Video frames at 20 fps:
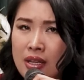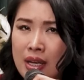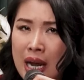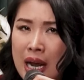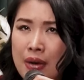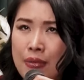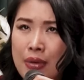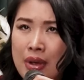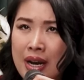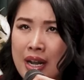Then
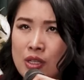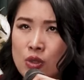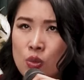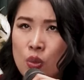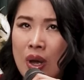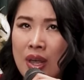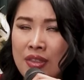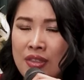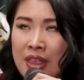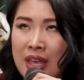I realize
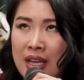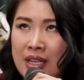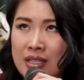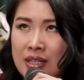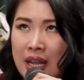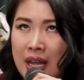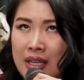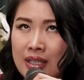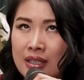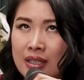one thing is
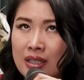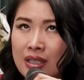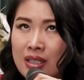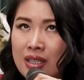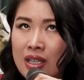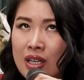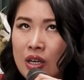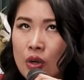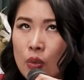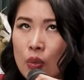like,
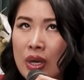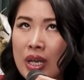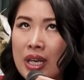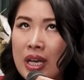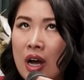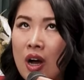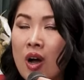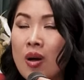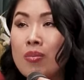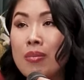we,
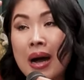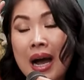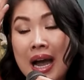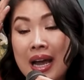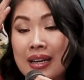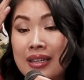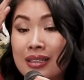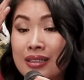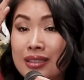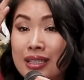our
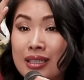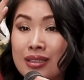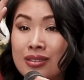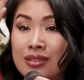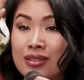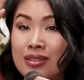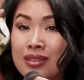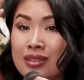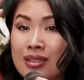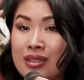mind
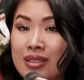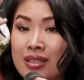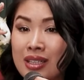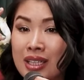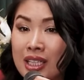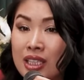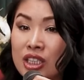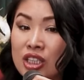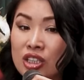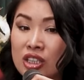can
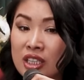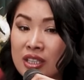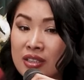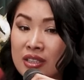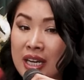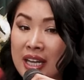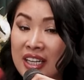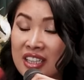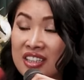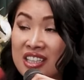
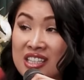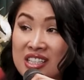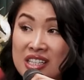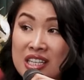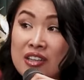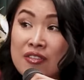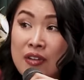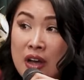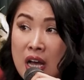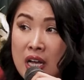like
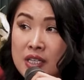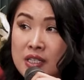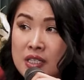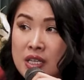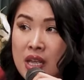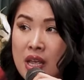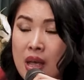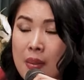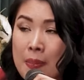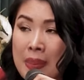deceive us,
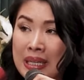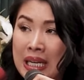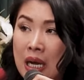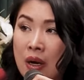but